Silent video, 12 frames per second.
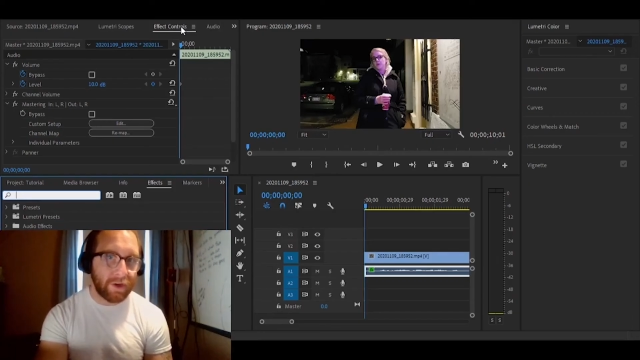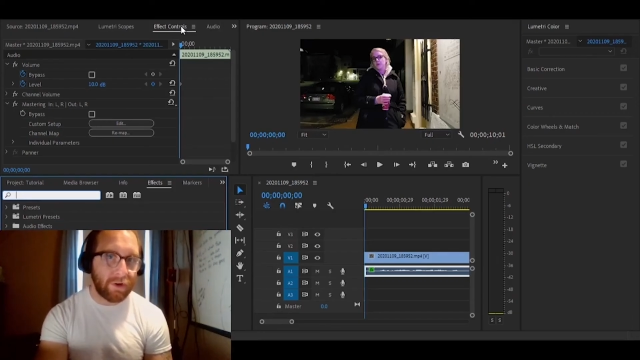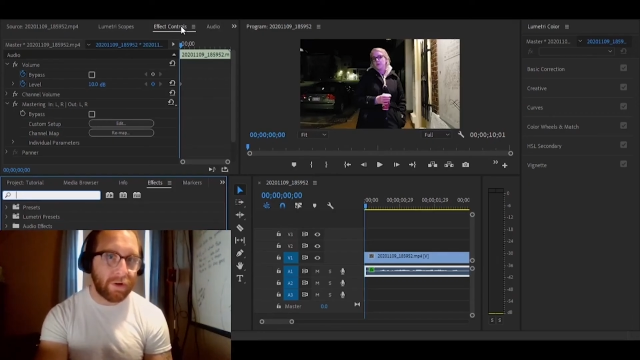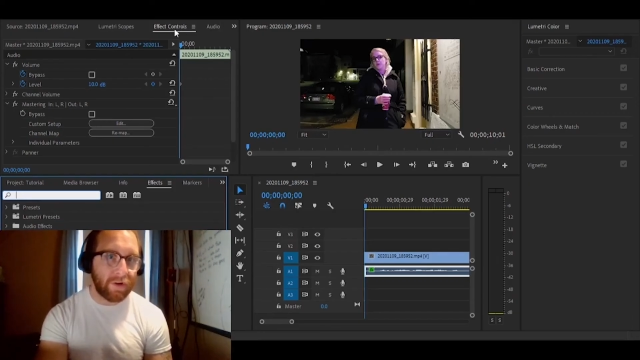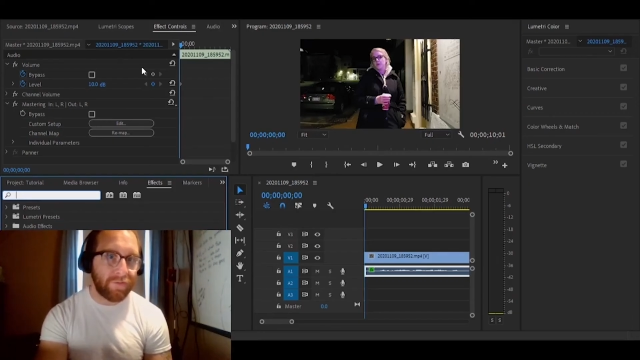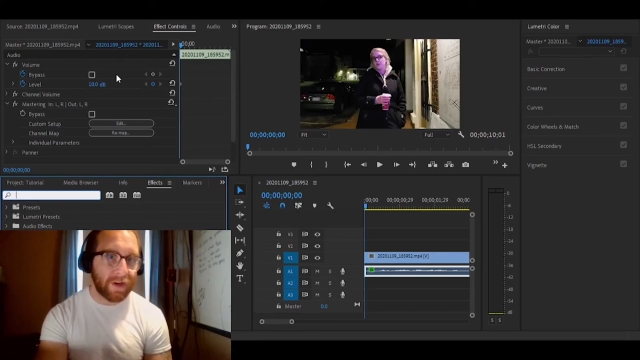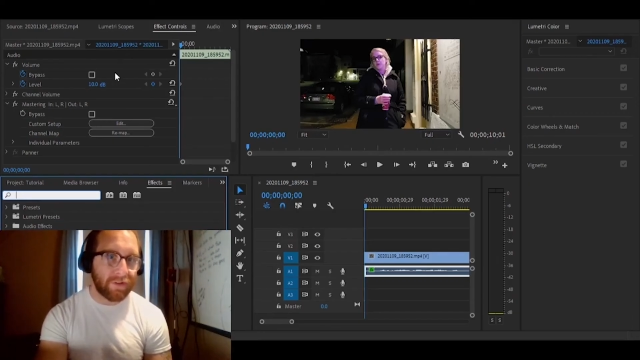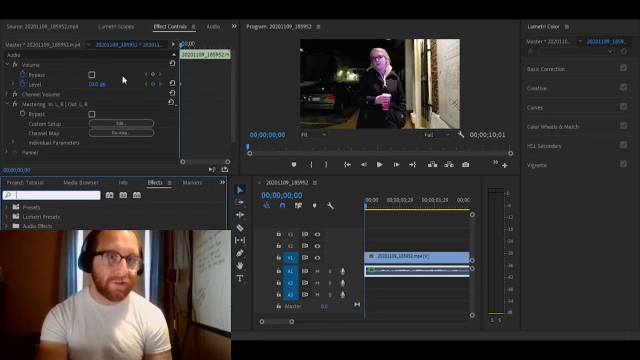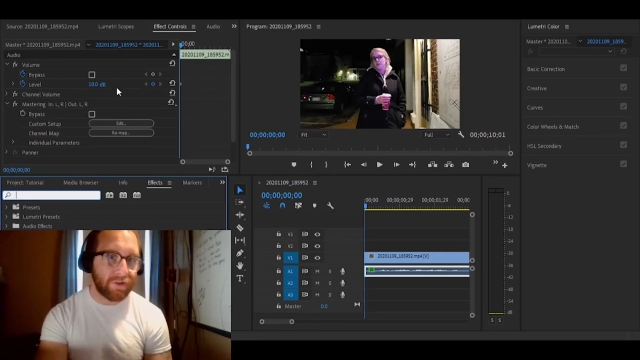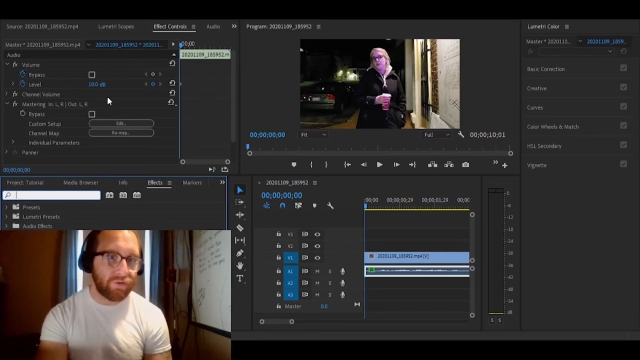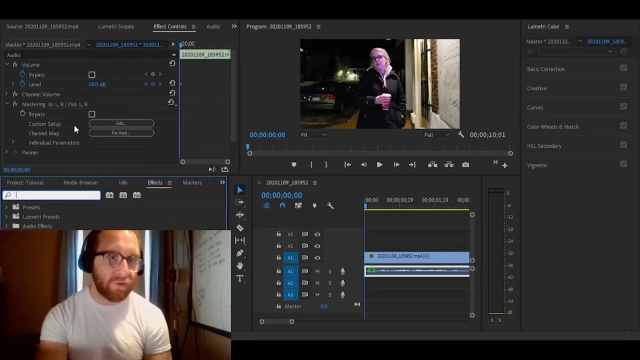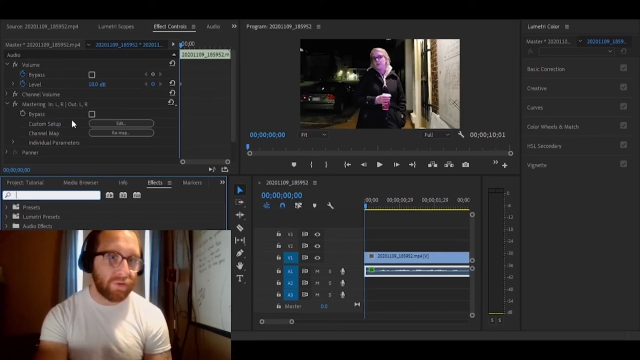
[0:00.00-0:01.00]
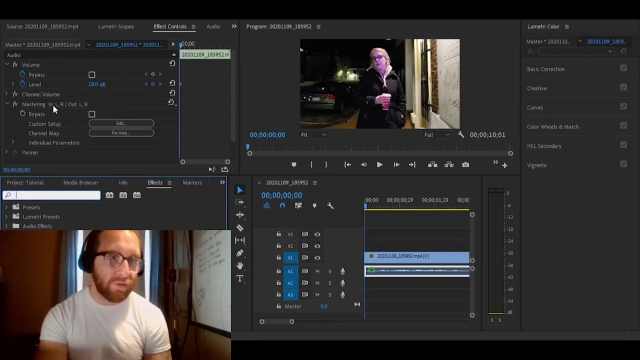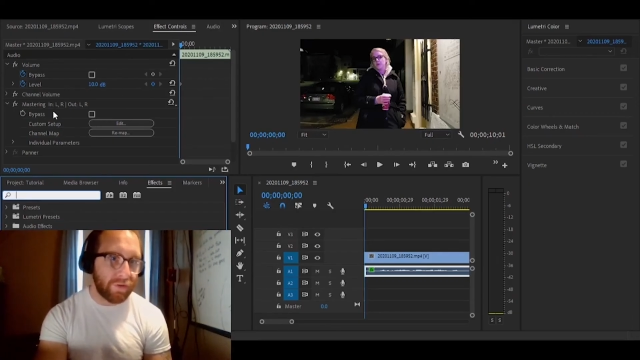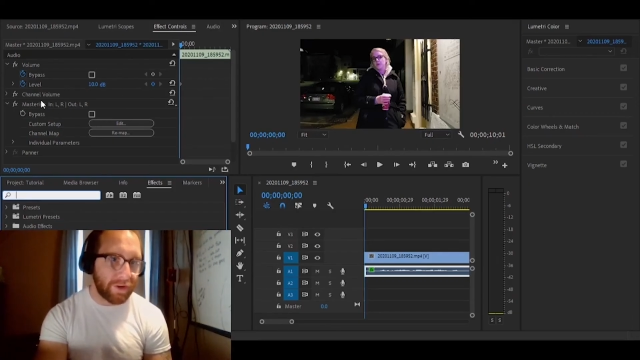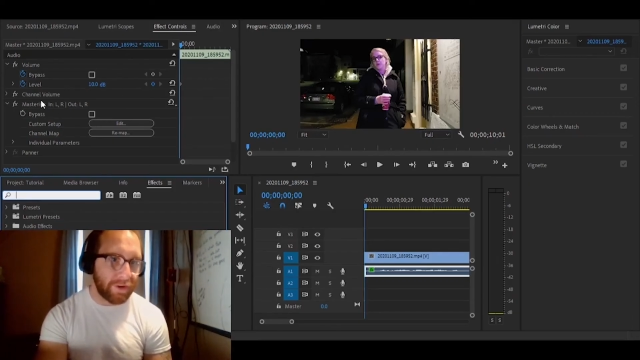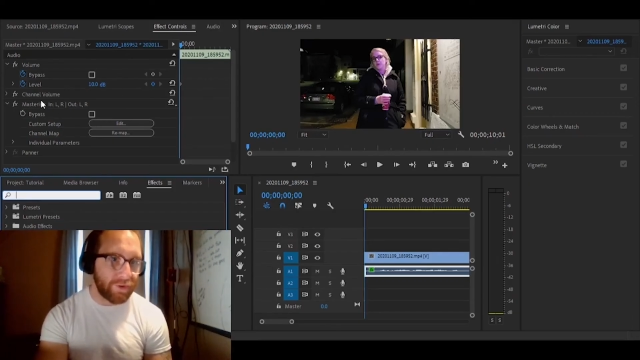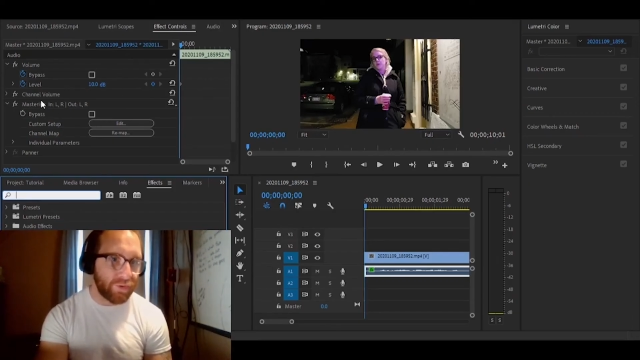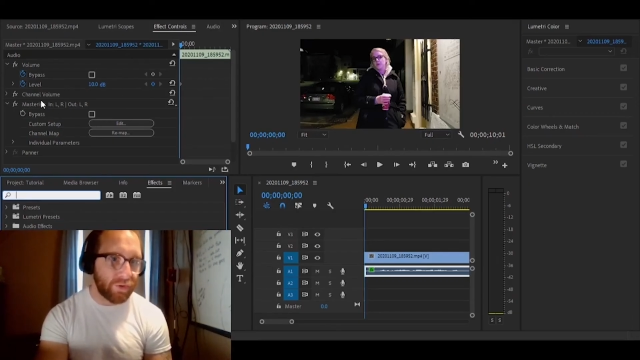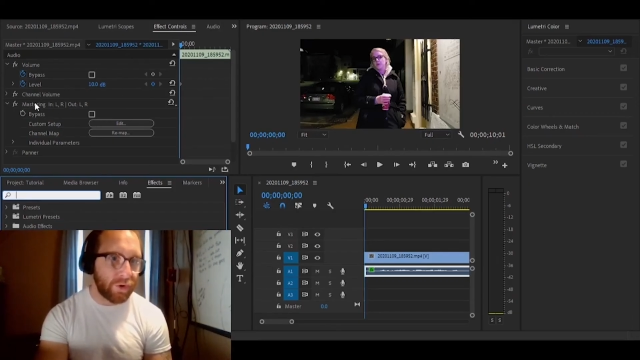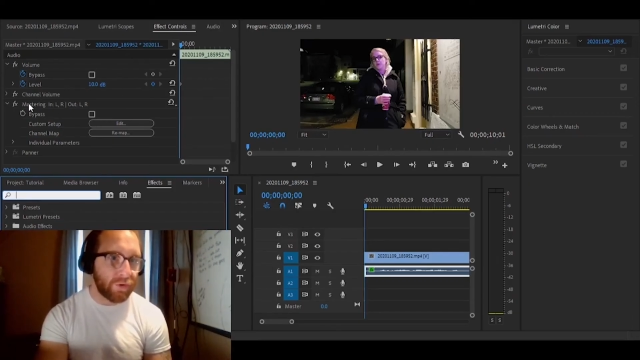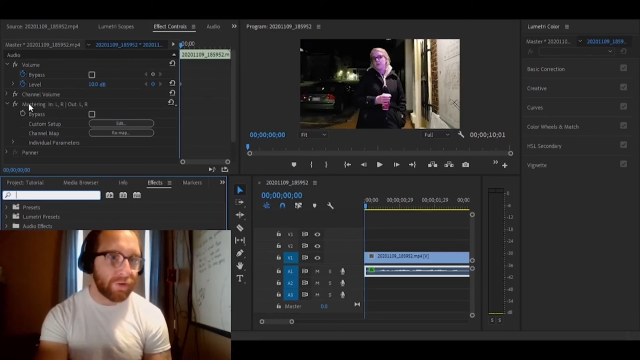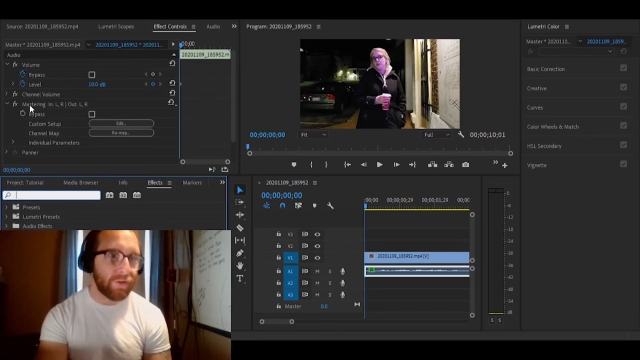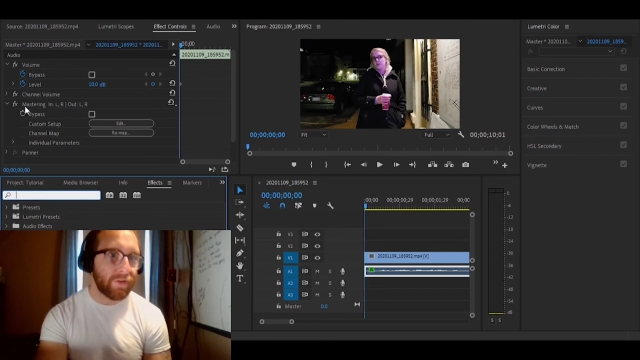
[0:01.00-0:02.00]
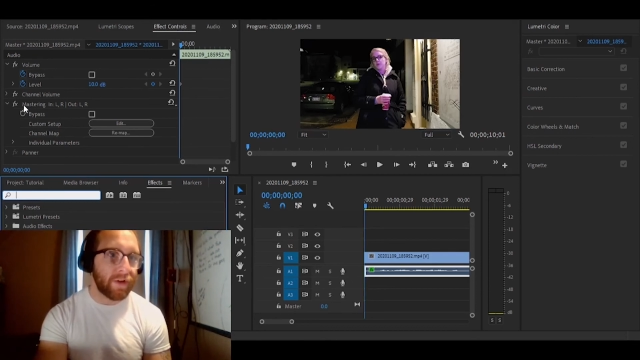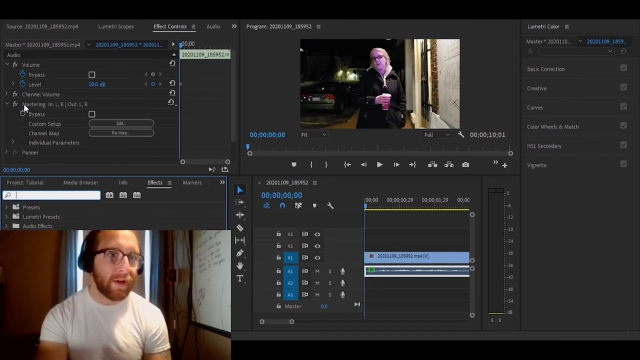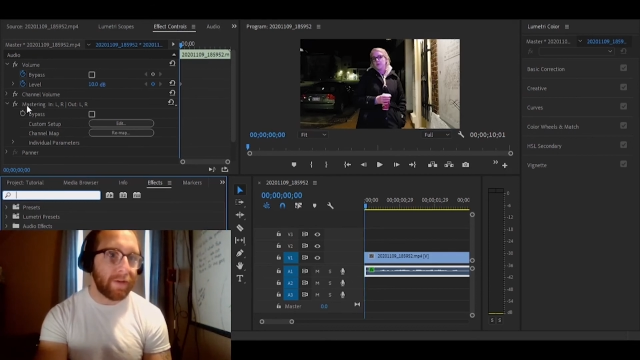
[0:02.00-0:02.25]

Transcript: our effects controls. And you'll notice